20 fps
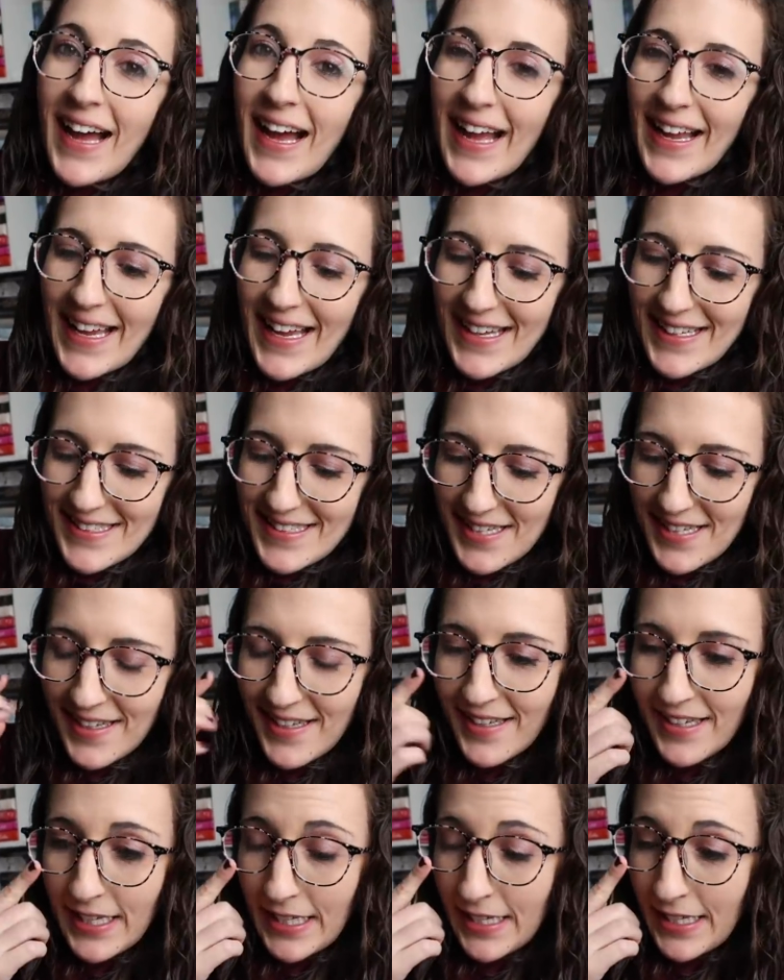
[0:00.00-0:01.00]
Hi guys,
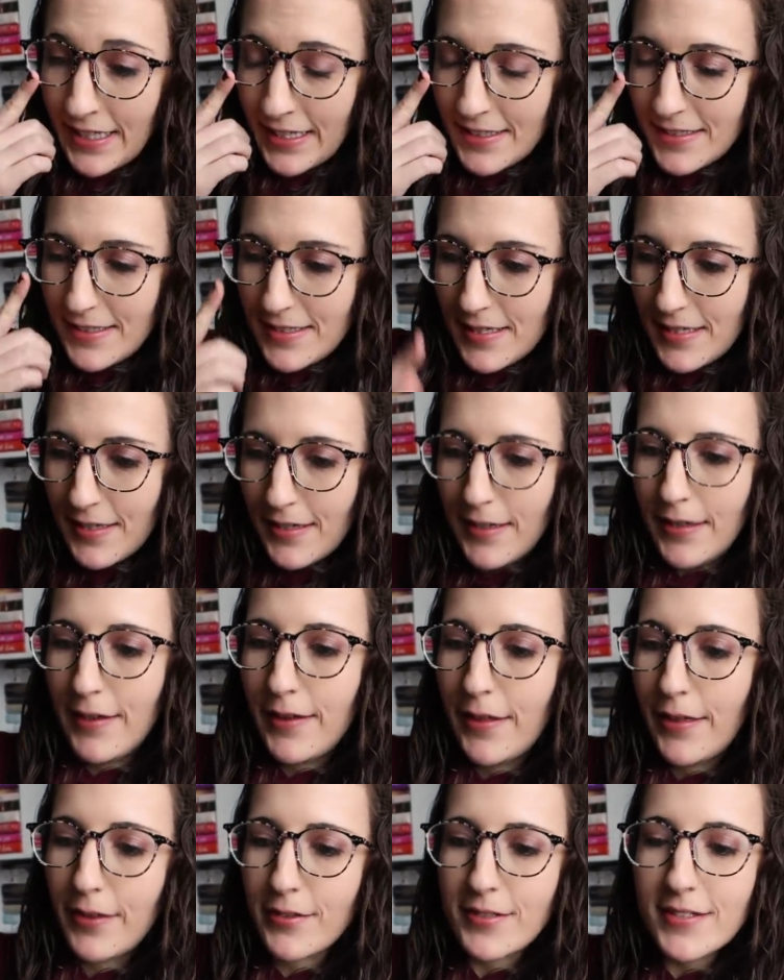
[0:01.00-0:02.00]
it is
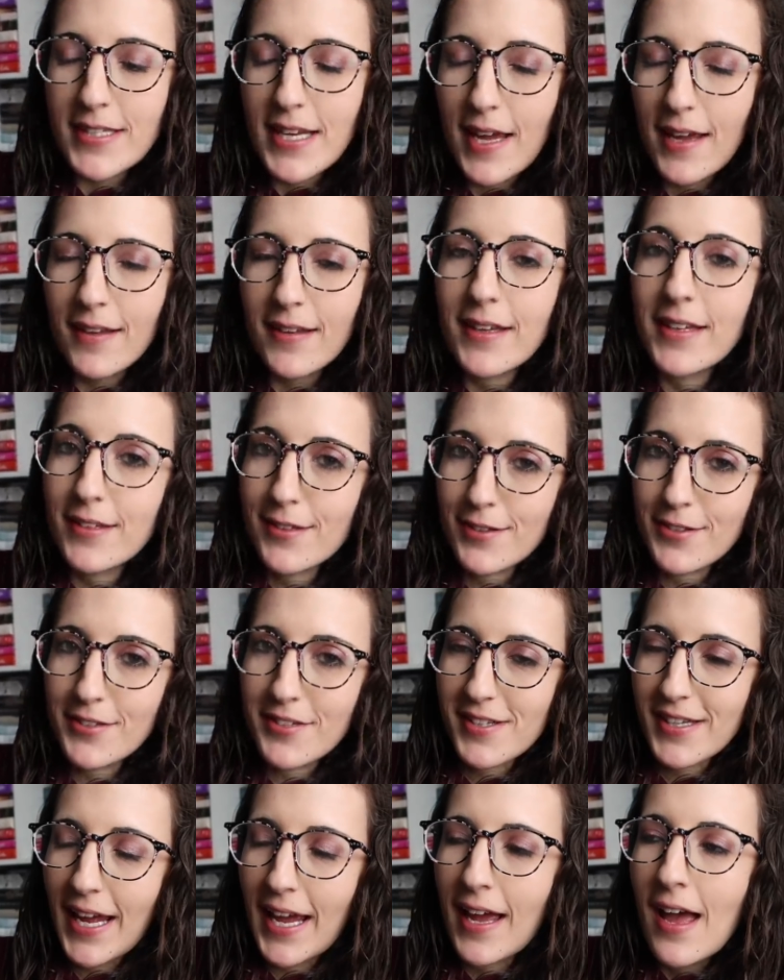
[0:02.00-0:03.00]
Thursday. It's
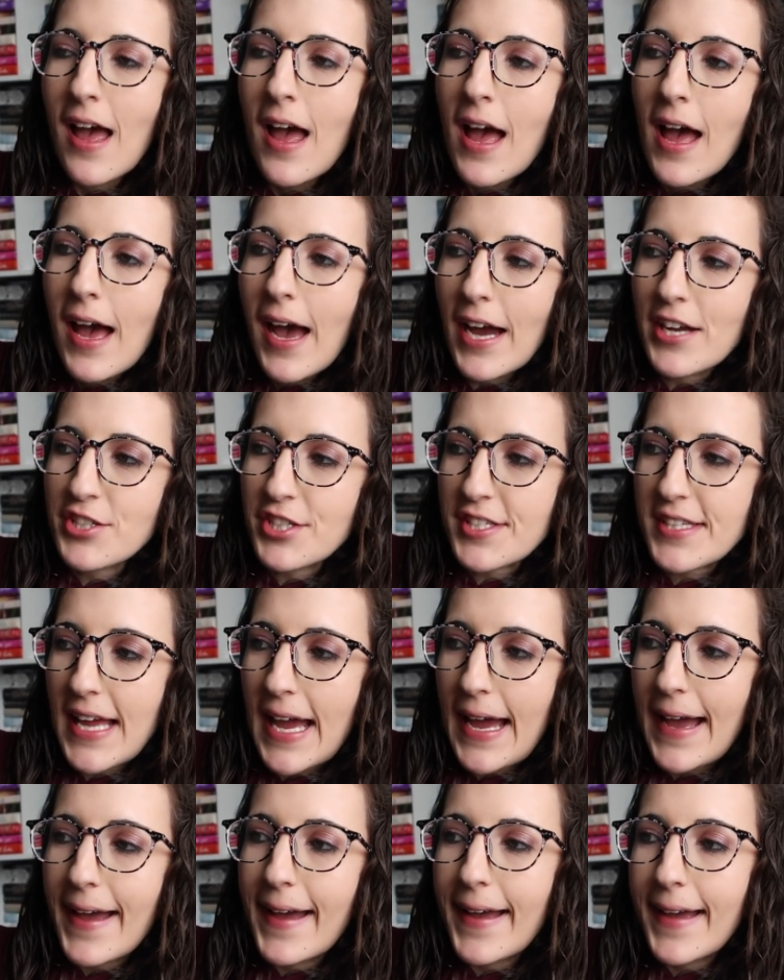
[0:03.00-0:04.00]
Thursday. I just
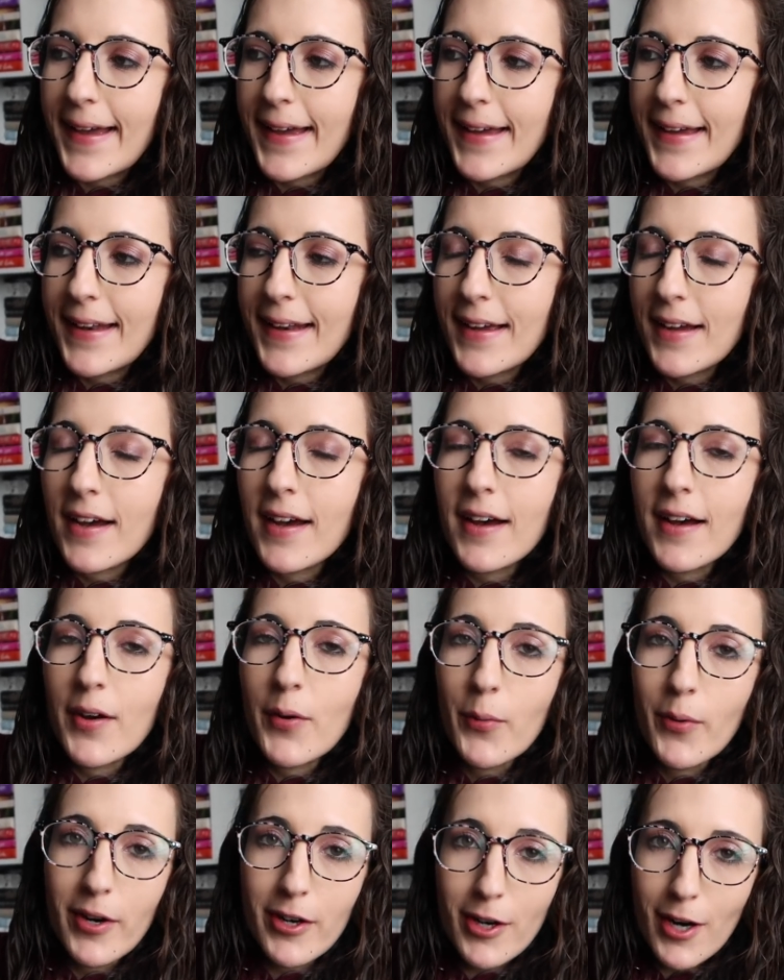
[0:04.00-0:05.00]

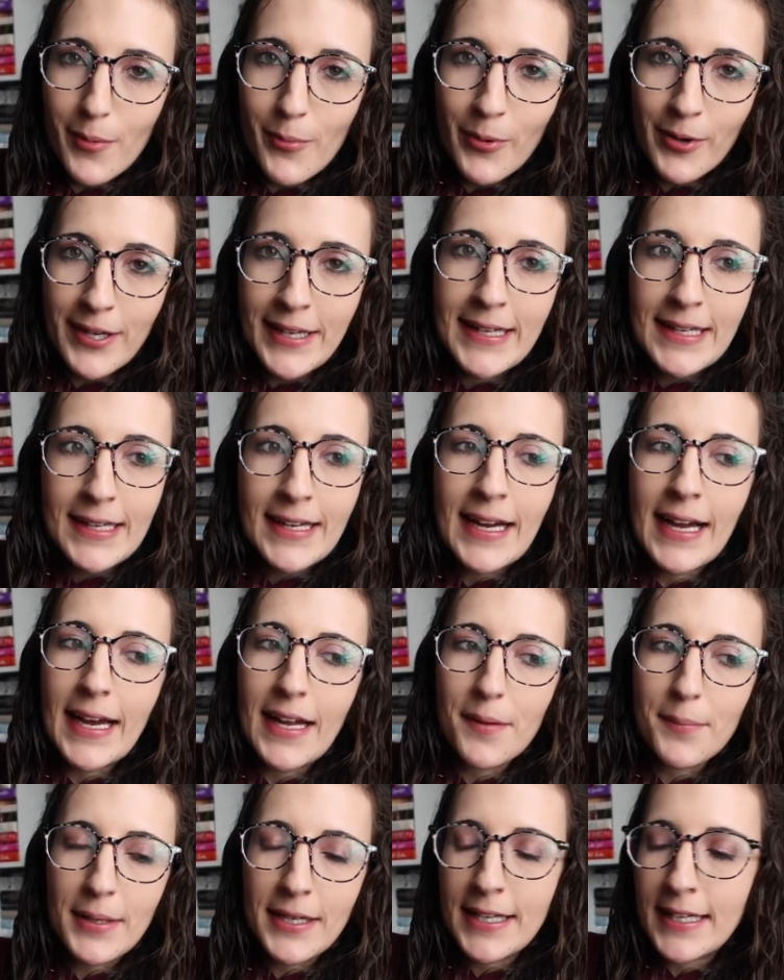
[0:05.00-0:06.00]
had work all morning. I
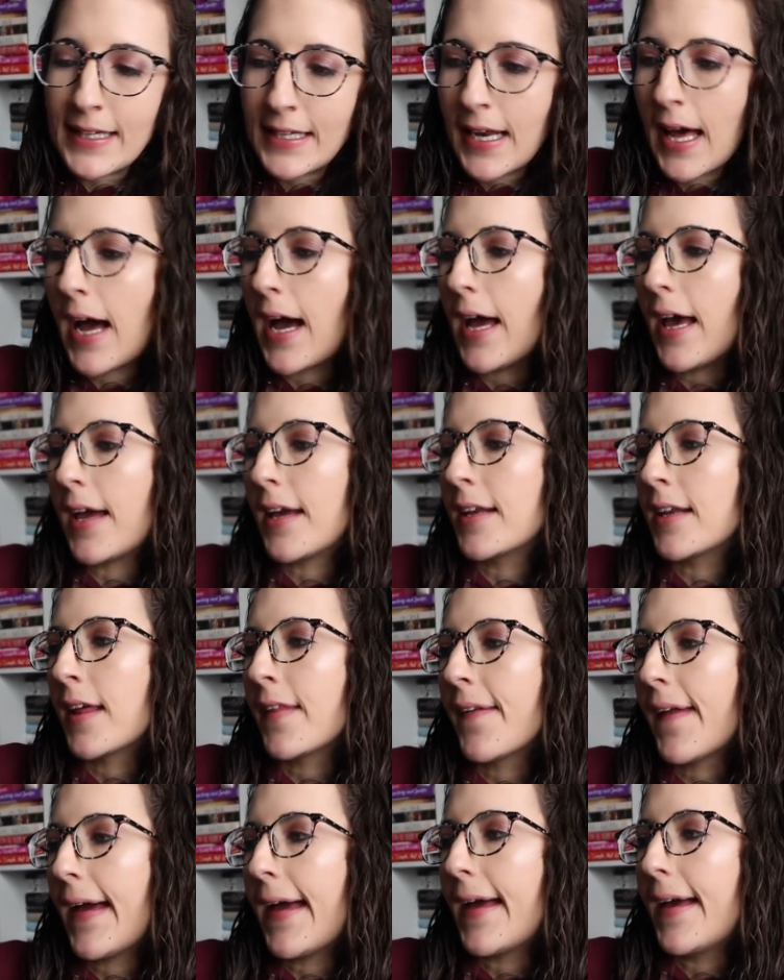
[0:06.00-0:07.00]
had a meeting at 9
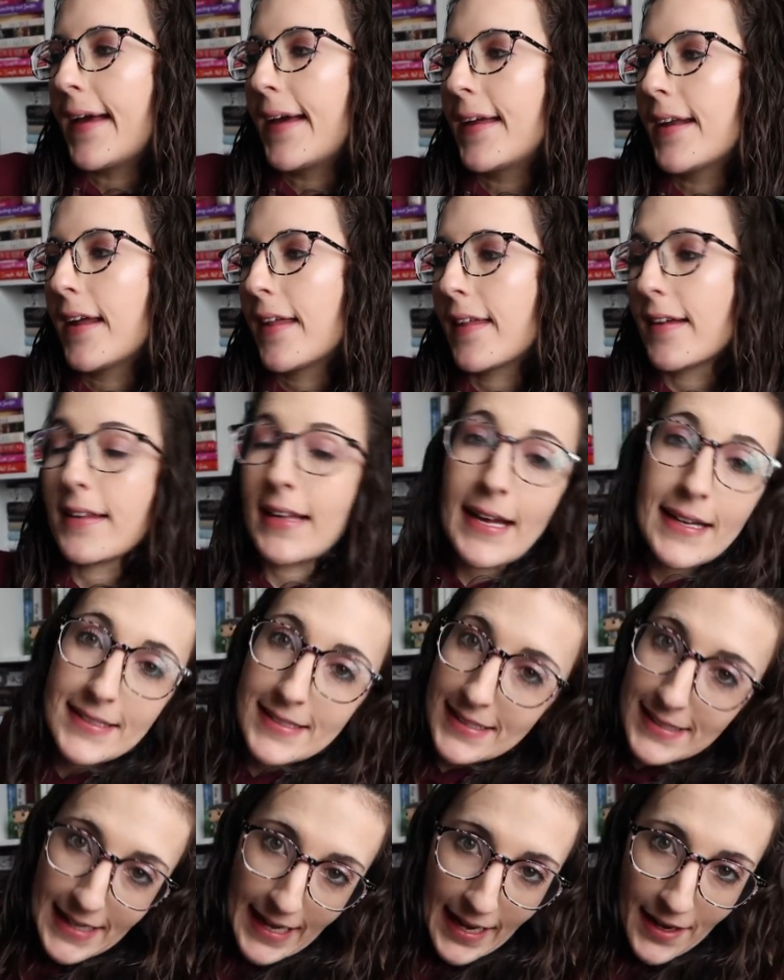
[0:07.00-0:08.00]
and then that
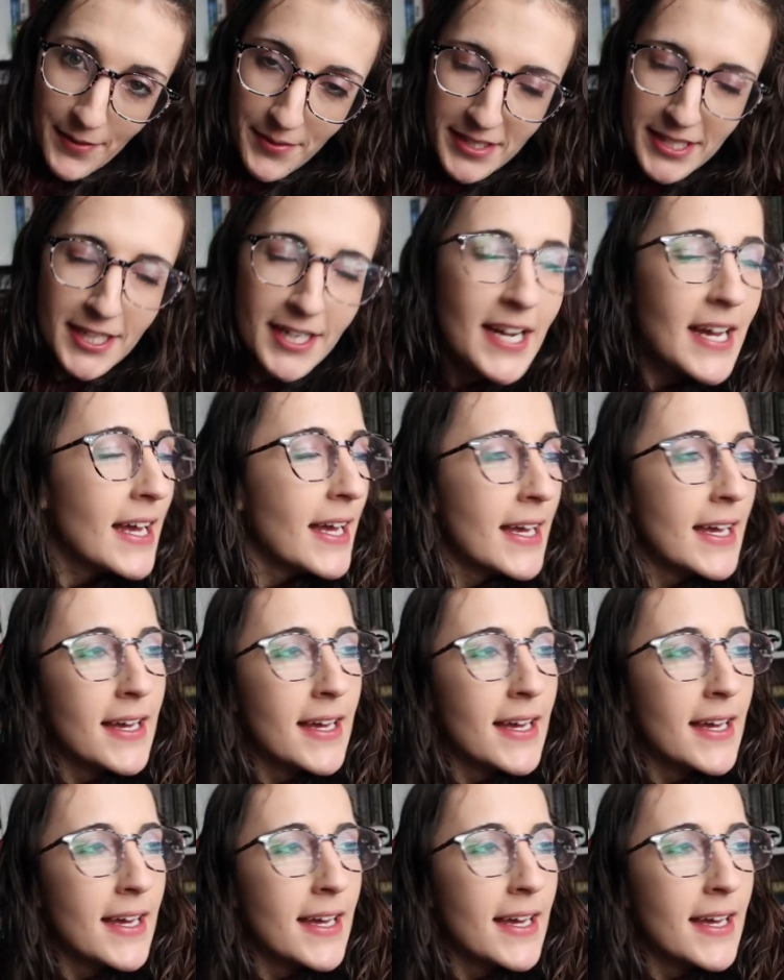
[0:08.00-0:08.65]
lasted an hour.